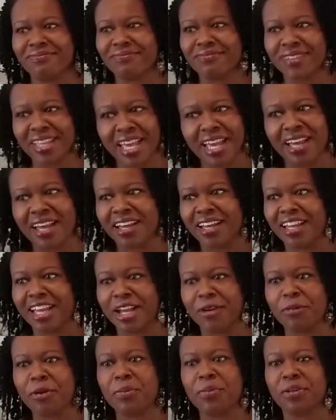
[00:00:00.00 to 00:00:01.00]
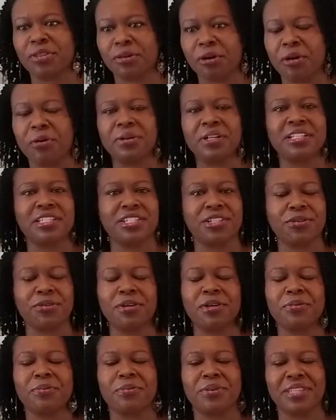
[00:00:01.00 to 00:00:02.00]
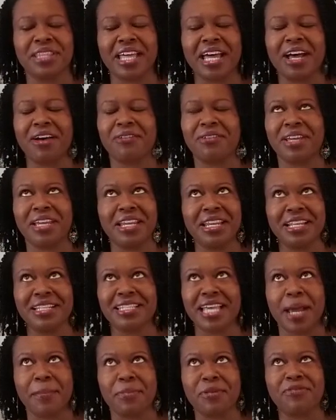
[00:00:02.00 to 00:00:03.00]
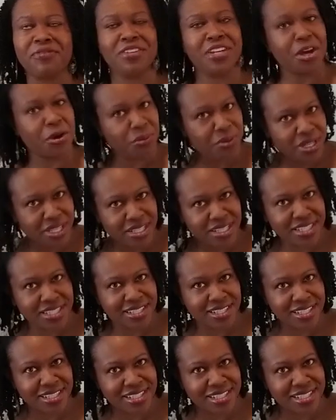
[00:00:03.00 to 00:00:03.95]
and we were thrown into it without any type of notice.